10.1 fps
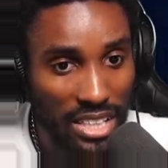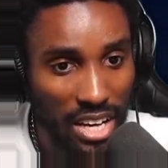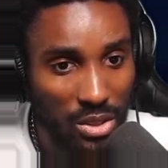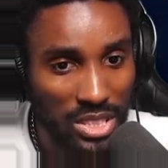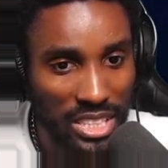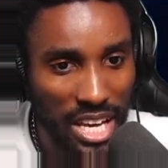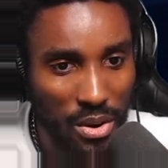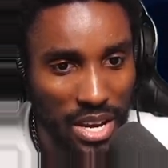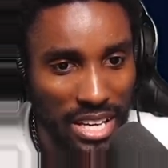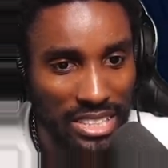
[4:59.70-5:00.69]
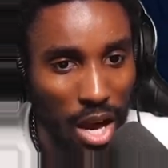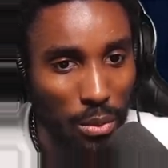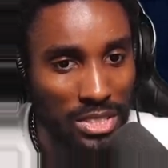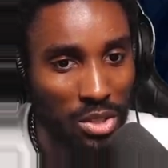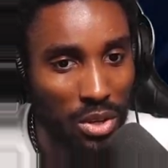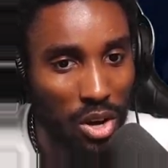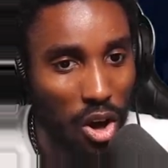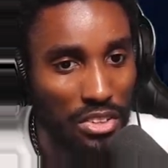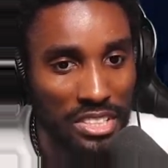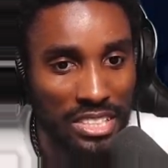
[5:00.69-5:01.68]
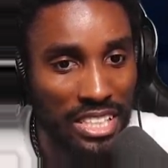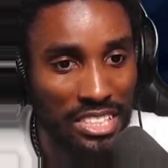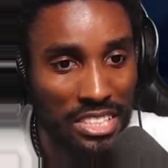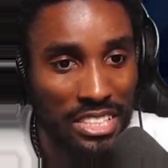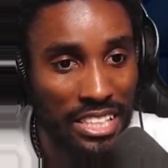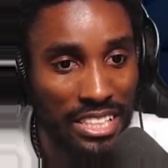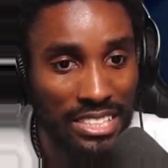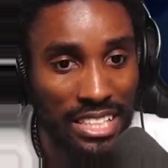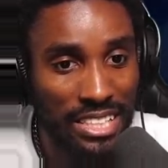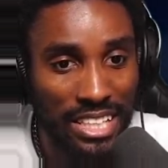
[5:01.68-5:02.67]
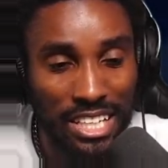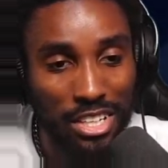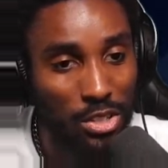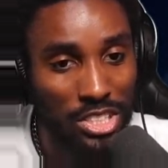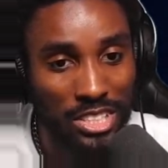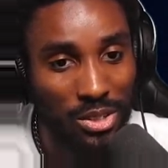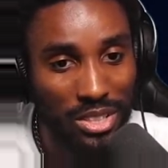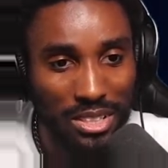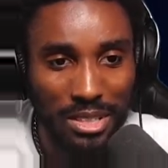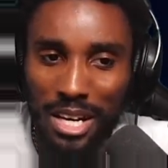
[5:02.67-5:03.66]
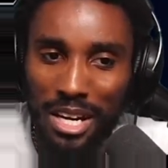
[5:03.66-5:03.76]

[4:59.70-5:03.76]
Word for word: Are you serious? I was doing all this ninja sneaky sneaky and you're still gonna...